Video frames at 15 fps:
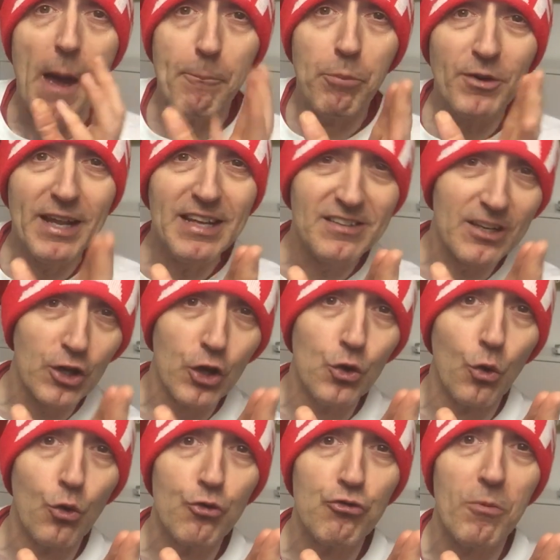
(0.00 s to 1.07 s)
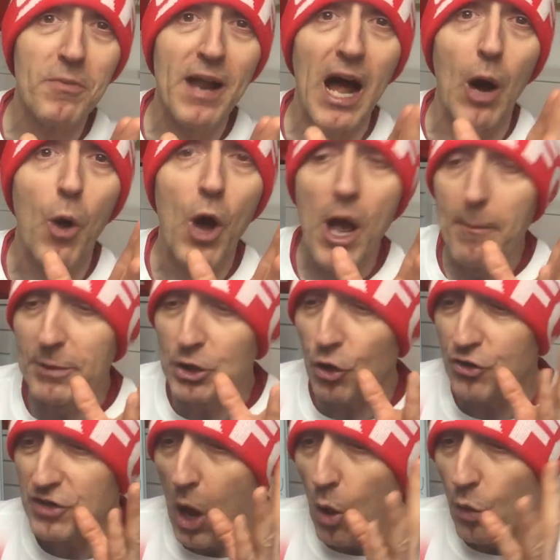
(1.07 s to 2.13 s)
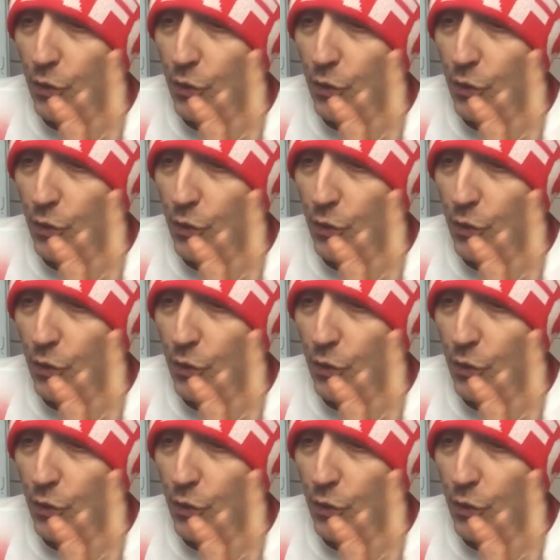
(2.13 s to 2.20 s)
But there's a conundrum now because